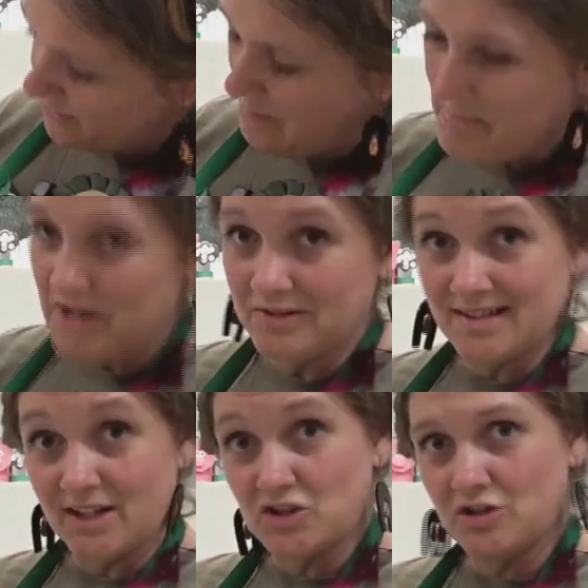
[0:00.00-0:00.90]
of a middle
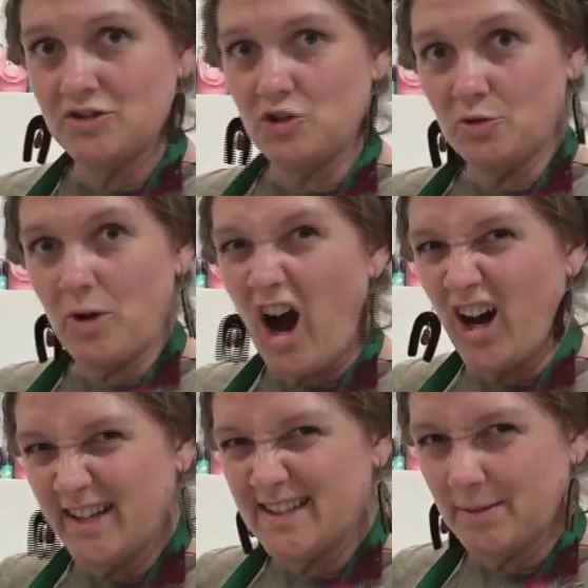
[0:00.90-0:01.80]
section that you could
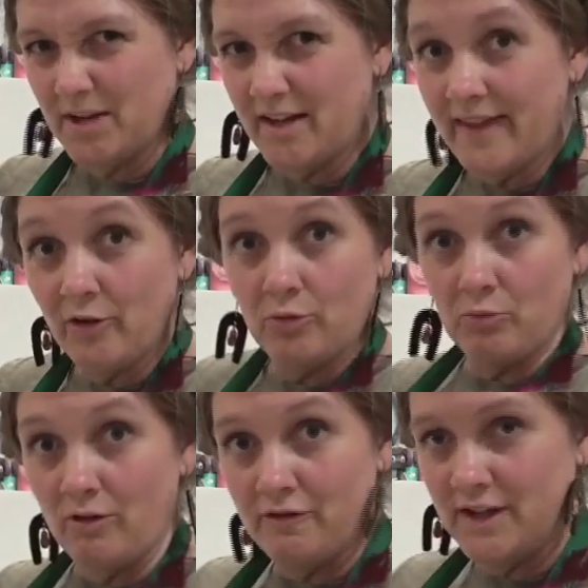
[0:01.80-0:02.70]
hide something in there and
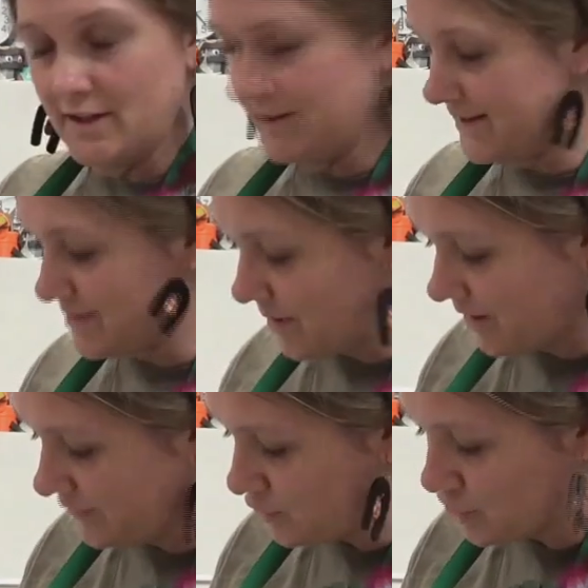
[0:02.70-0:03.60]
reveal it as
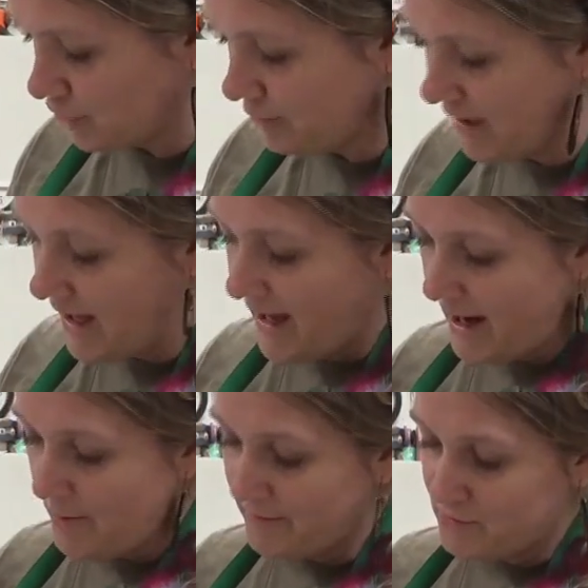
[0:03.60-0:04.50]
part of your show.
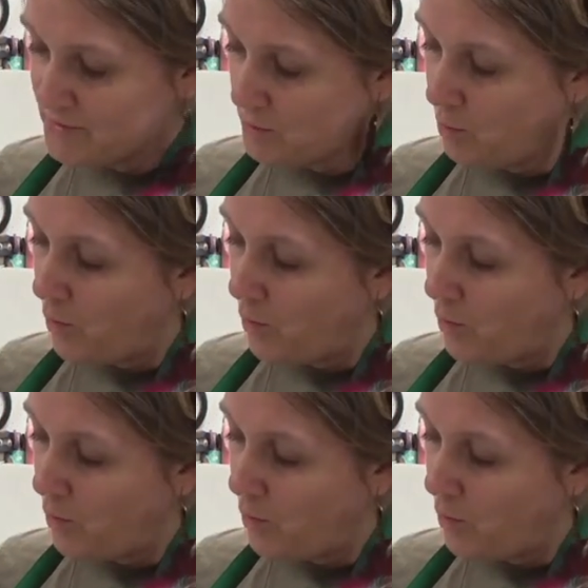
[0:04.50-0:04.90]
And we've used